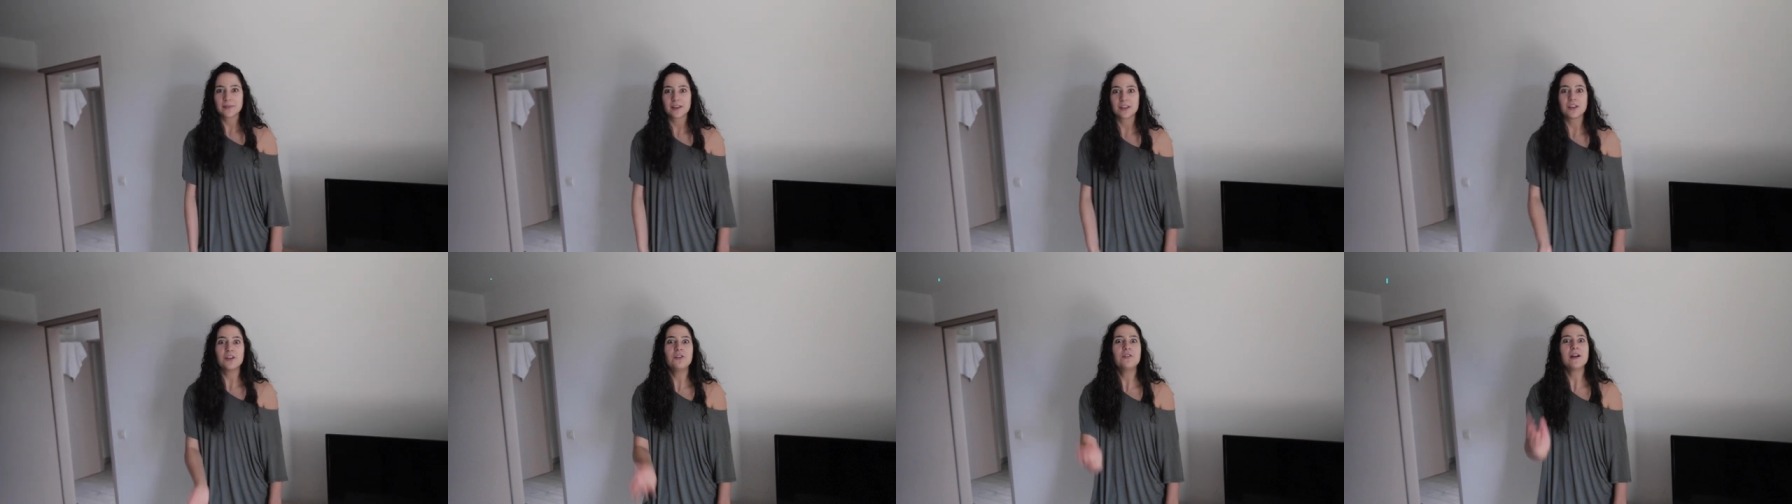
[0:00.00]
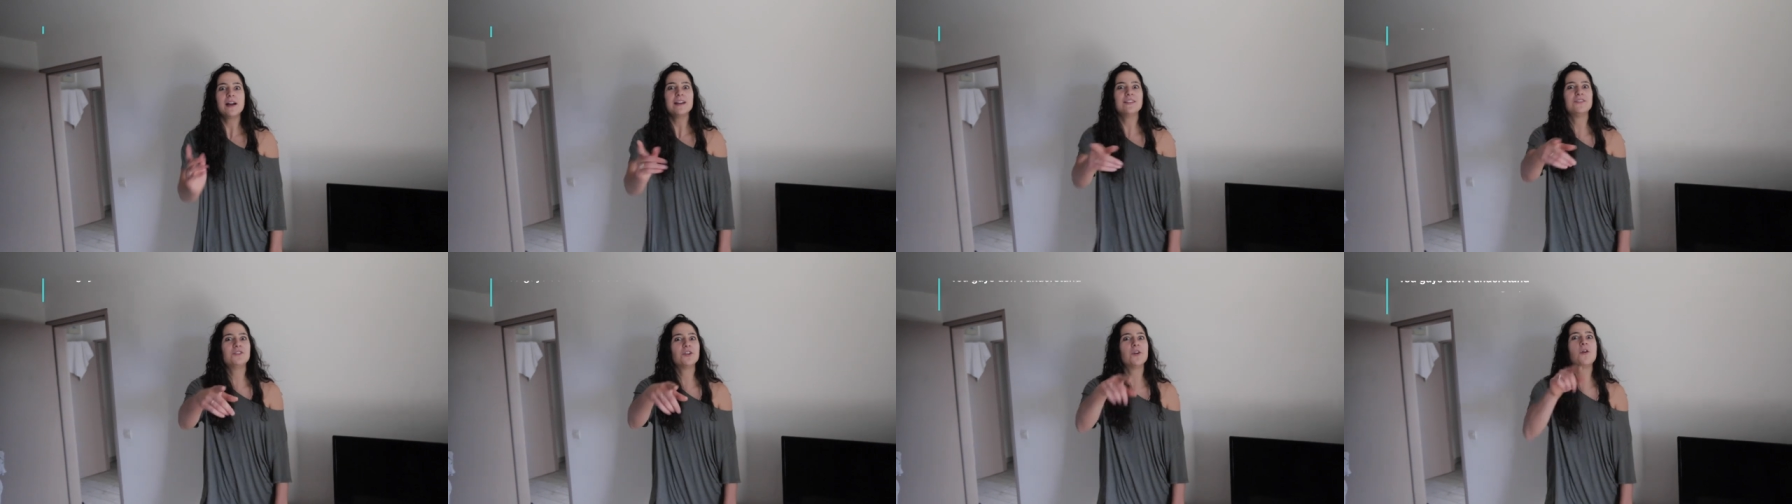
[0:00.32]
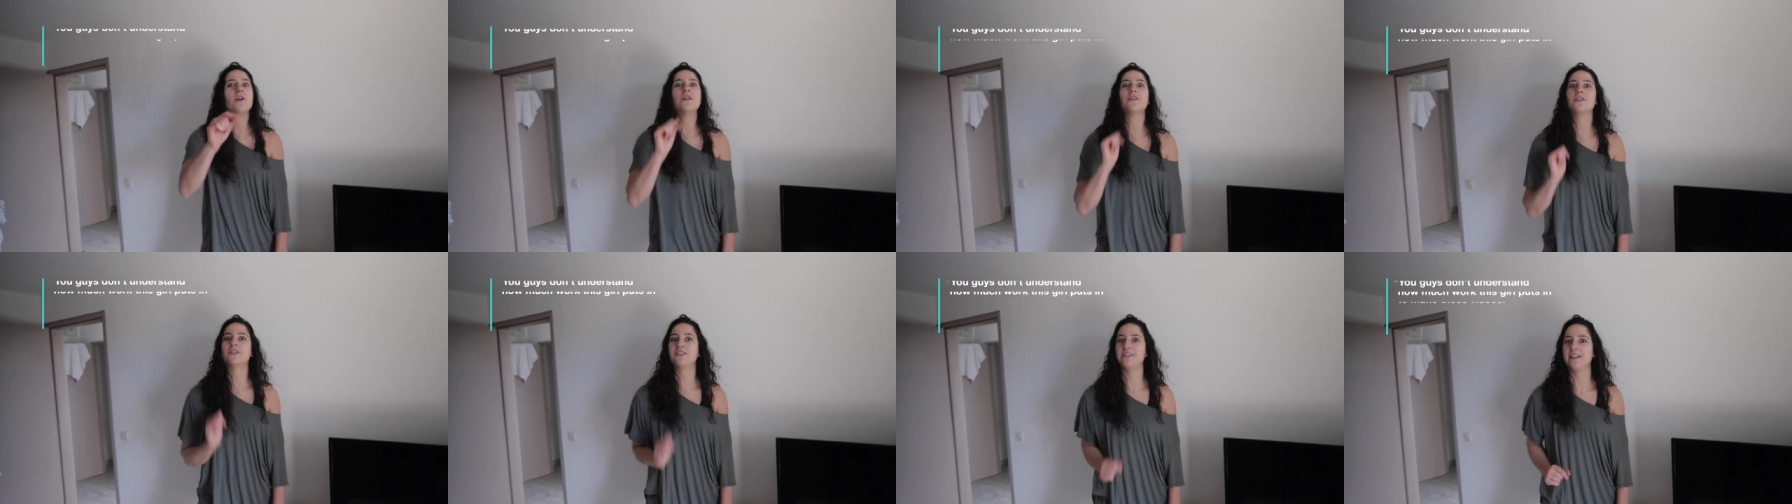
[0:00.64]
You guys
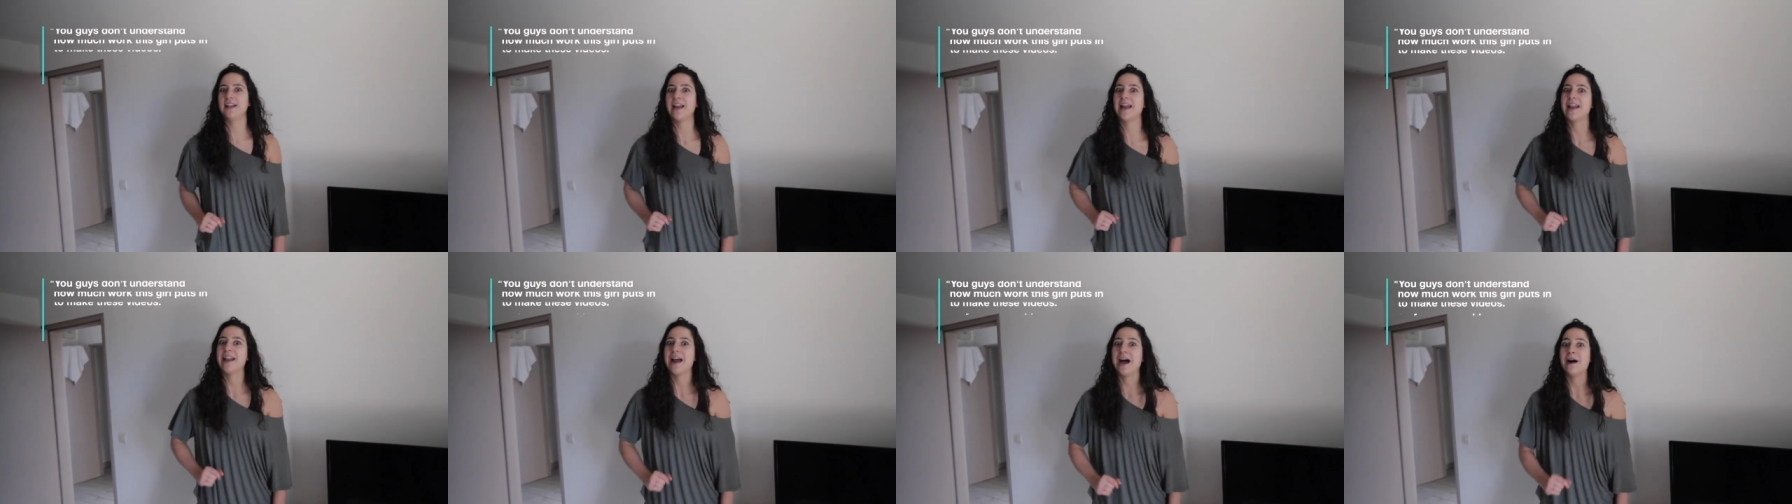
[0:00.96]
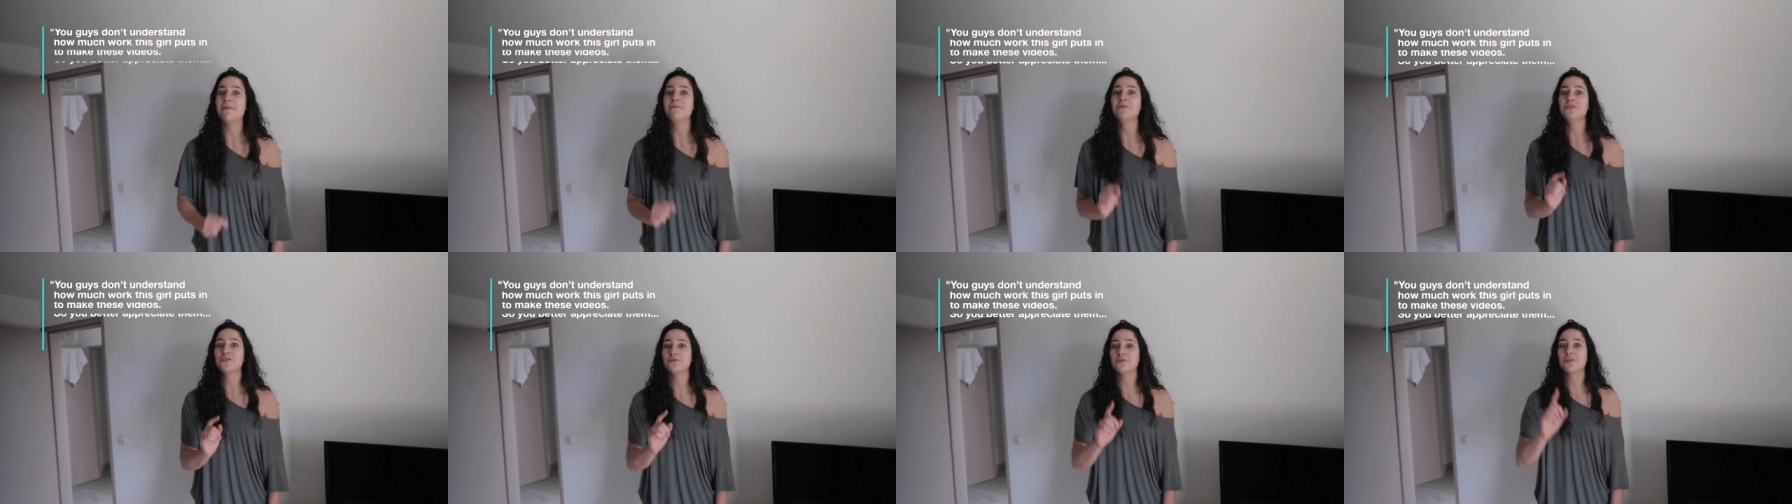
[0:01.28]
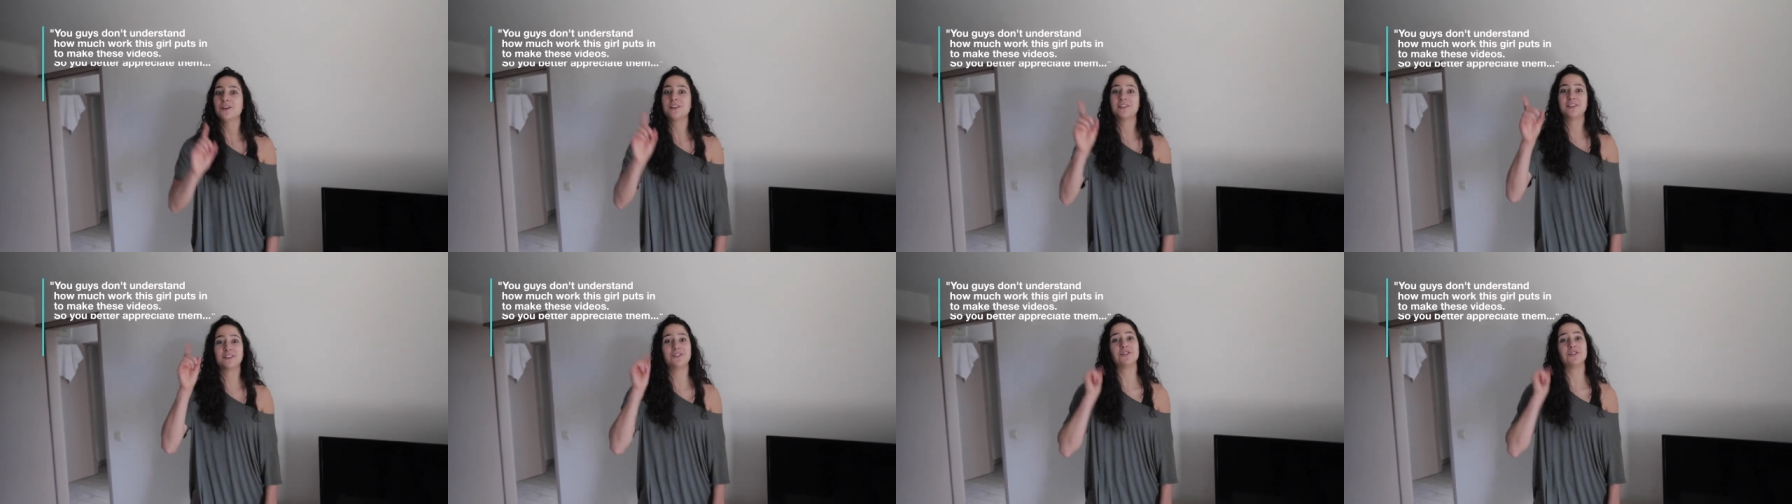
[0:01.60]
don't understand how much work